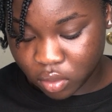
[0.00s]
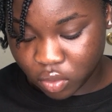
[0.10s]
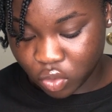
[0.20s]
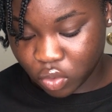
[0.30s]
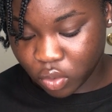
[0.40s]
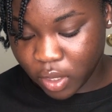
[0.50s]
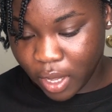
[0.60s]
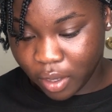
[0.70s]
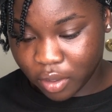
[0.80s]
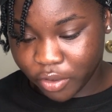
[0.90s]
So
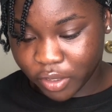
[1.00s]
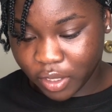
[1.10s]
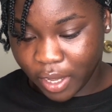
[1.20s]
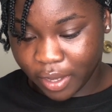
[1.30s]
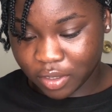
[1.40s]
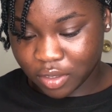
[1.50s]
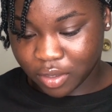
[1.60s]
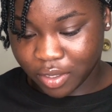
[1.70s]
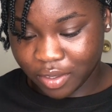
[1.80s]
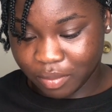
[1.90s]
yeah, it already has
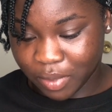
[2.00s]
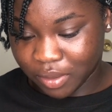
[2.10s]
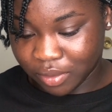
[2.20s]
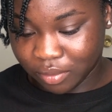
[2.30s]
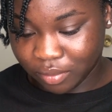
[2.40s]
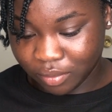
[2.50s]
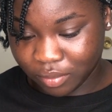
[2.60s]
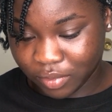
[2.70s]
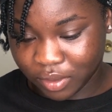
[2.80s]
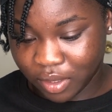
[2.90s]
like my
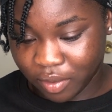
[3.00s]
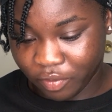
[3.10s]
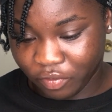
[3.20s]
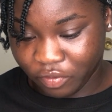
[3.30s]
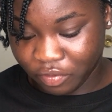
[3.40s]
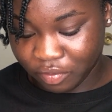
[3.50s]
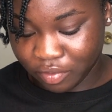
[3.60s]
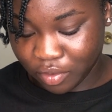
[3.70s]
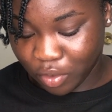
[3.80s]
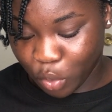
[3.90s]
stuff.
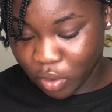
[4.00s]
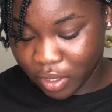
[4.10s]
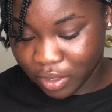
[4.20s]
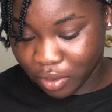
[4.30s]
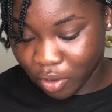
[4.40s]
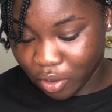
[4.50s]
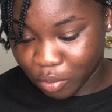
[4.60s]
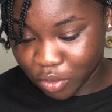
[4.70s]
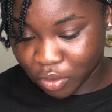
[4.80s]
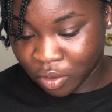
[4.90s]
I think
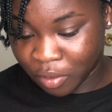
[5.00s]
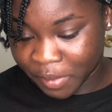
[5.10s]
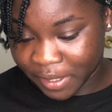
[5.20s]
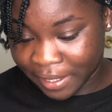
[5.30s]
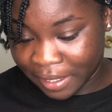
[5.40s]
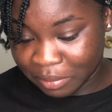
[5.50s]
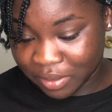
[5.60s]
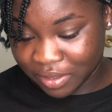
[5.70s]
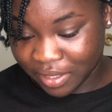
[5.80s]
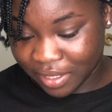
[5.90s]
almost all my
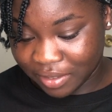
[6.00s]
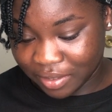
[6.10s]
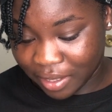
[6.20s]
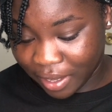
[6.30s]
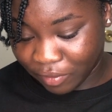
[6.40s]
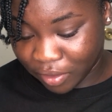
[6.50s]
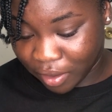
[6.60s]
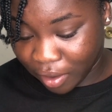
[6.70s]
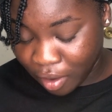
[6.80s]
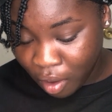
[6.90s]
apps. Yes, I have a
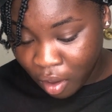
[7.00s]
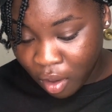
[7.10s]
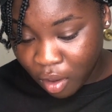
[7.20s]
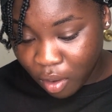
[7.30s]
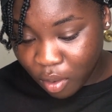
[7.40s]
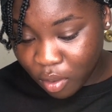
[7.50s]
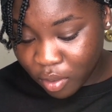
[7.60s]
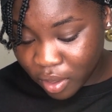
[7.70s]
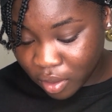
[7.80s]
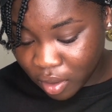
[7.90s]
lot. Oh,
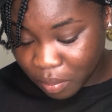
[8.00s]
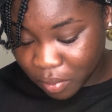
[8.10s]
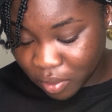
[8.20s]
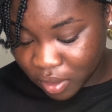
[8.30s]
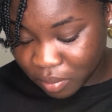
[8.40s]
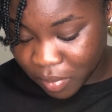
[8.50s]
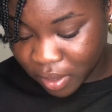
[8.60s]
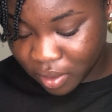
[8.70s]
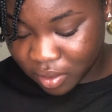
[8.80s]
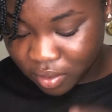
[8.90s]
it uploaded
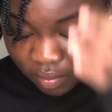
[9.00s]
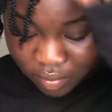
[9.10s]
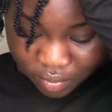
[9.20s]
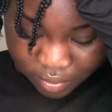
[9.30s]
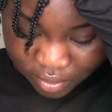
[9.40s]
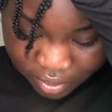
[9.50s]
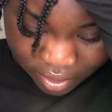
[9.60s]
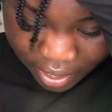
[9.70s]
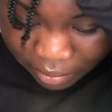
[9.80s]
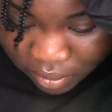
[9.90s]
my other
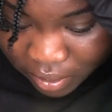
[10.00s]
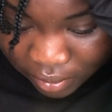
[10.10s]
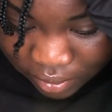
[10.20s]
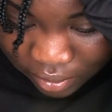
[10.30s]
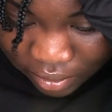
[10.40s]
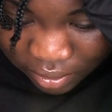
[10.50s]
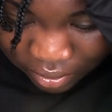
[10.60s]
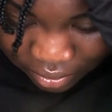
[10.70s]
apps that I deleted